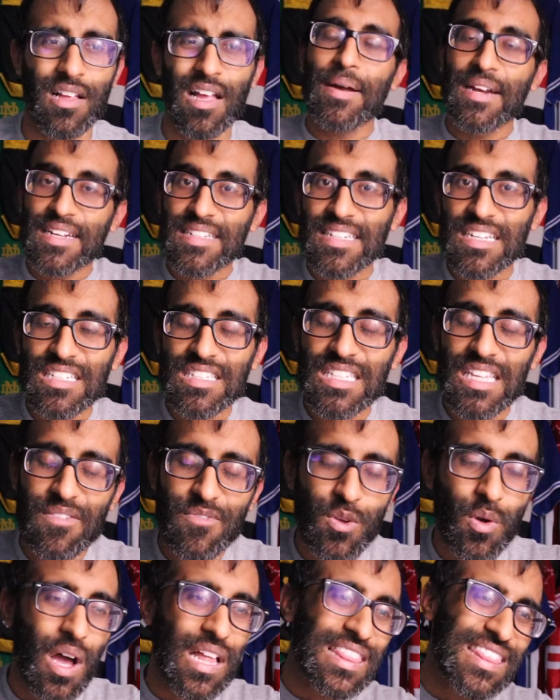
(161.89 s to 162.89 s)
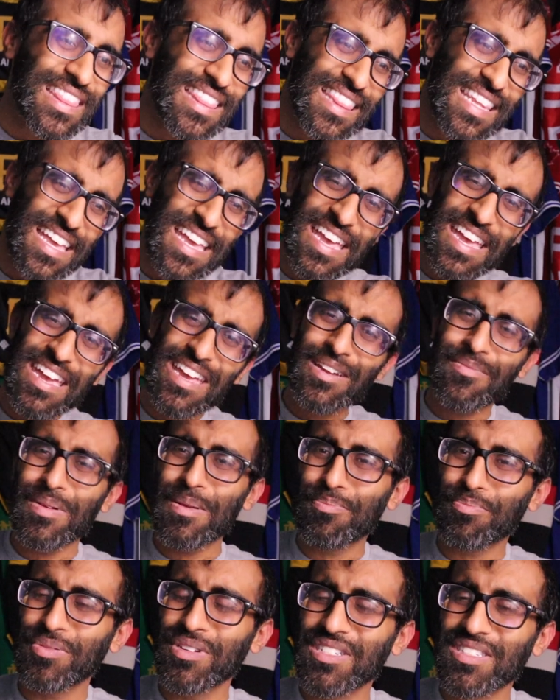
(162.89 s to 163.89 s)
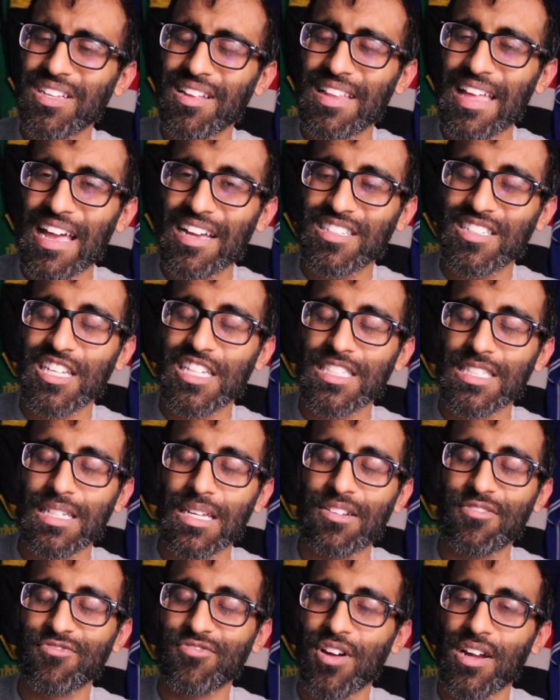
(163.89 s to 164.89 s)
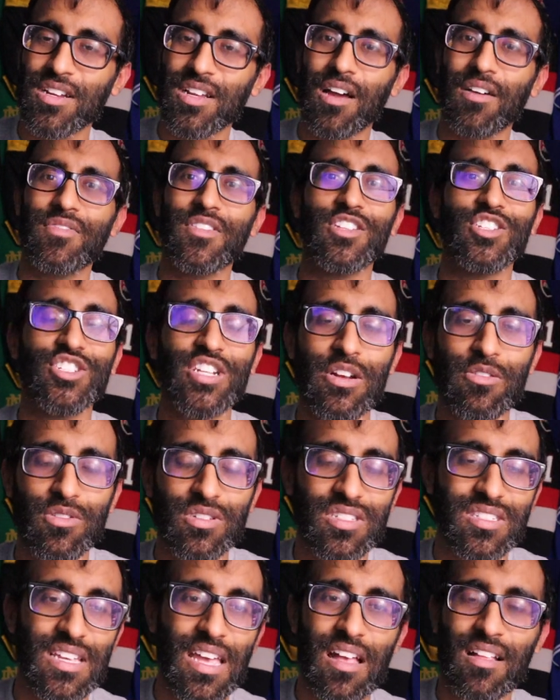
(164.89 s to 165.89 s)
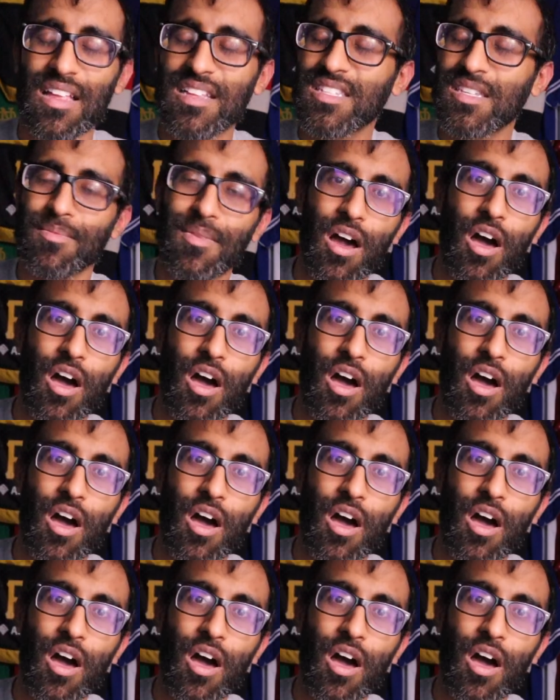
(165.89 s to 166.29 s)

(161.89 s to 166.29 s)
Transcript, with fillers: But it does give you a little bit pre-sale access in front of the general sale and some